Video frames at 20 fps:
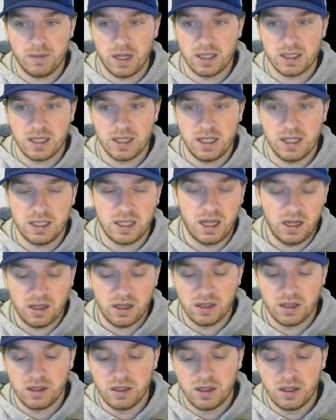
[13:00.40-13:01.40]
nice and easy.
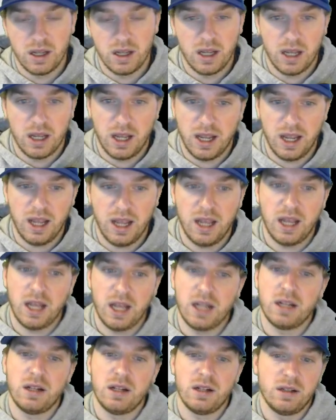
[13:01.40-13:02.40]

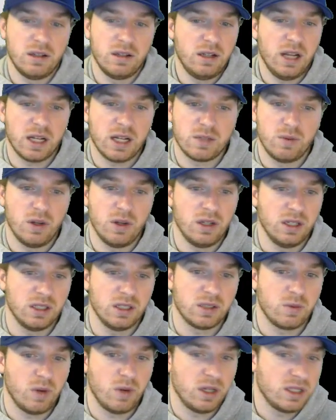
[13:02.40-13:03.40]
And next one
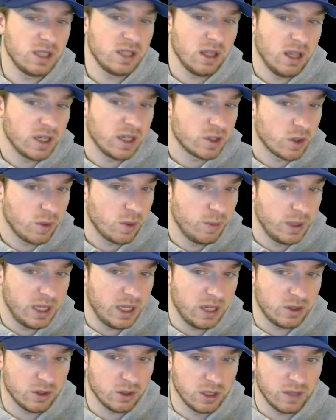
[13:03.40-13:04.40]
is, what is the electrical
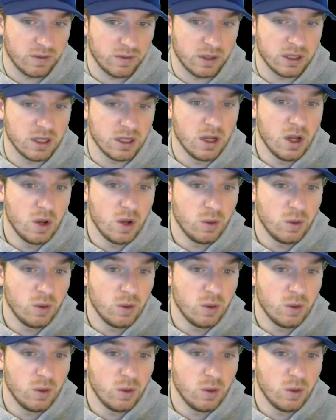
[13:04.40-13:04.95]
potential difference?